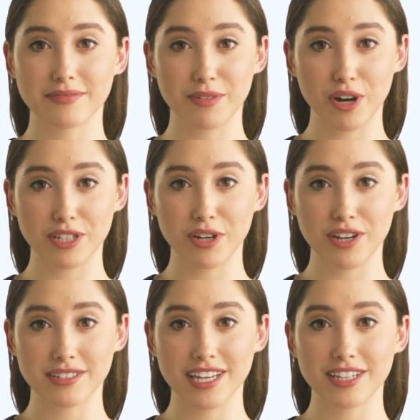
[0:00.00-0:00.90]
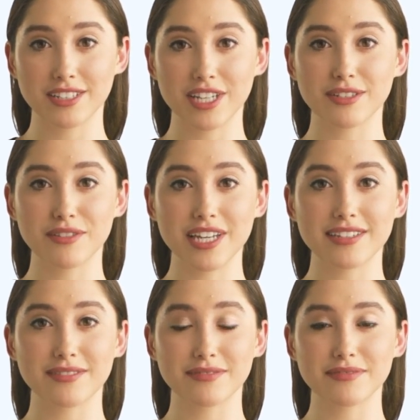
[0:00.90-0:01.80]
foreign currency exchange
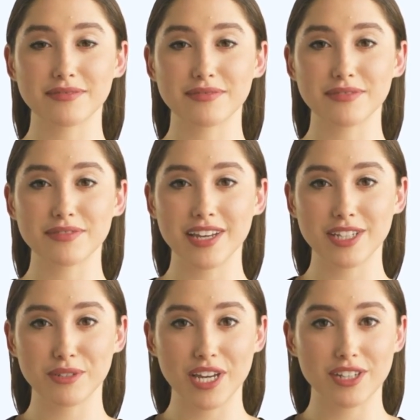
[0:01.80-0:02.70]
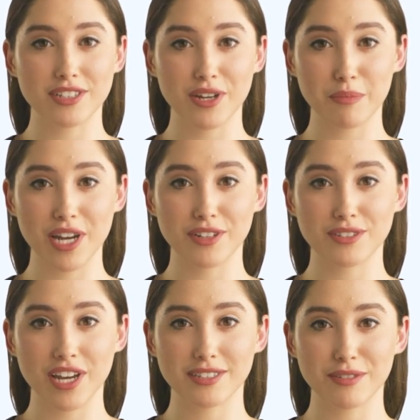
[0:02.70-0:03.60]
fees, international wire
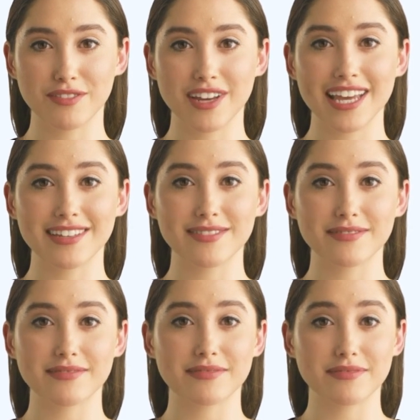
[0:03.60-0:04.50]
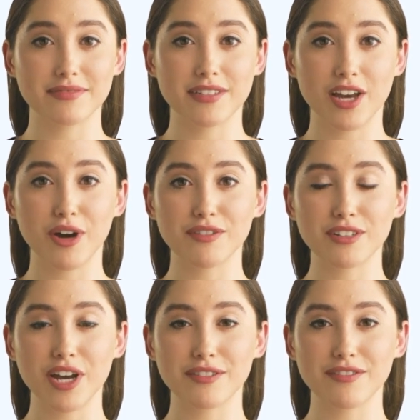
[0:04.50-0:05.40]
transfer fees,
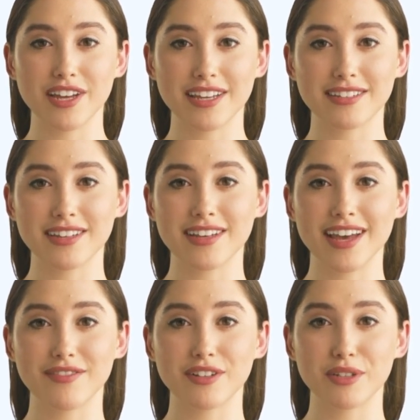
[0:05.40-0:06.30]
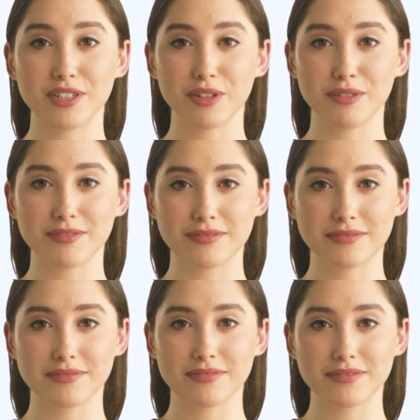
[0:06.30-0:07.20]
overdraft fees, if applicable.
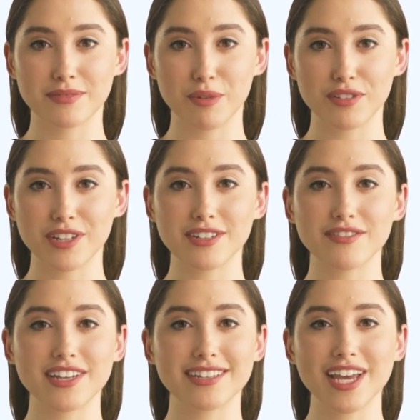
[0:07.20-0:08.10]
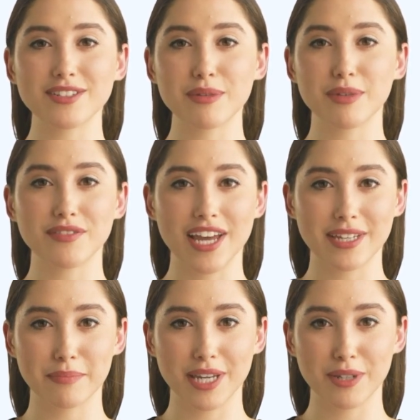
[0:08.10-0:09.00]
Review the fee schedule
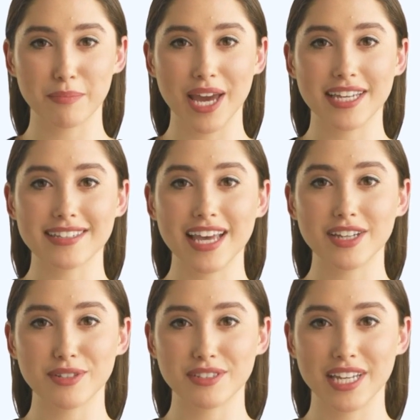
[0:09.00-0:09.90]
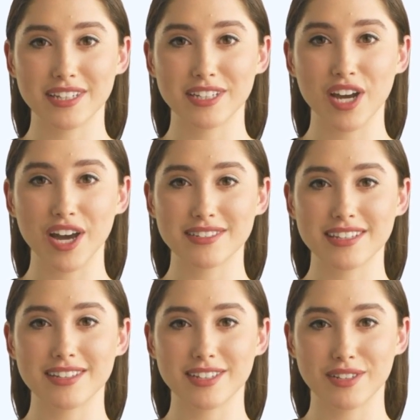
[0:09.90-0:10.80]
provided by your bank to understand the costs
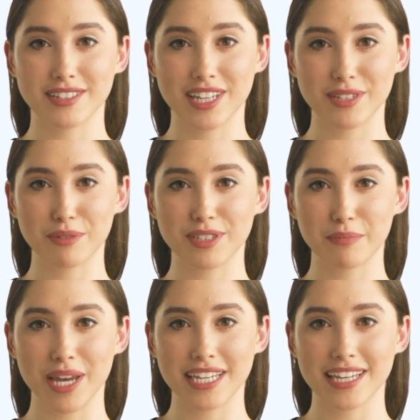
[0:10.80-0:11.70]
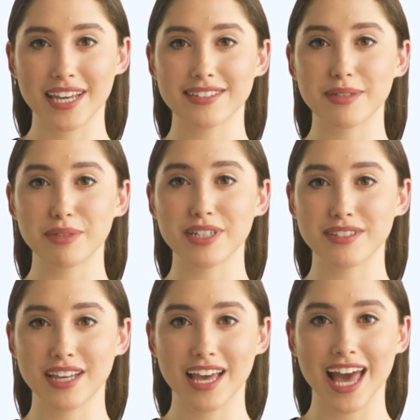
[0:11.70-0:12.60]
associated with your banking
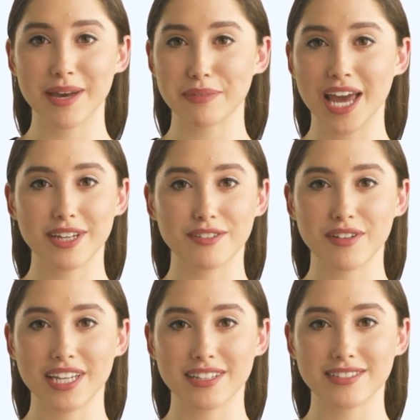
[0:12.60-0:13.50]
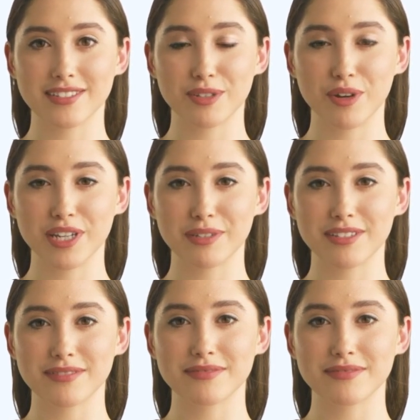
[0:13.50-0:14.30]
activities and plan your finances accordingly.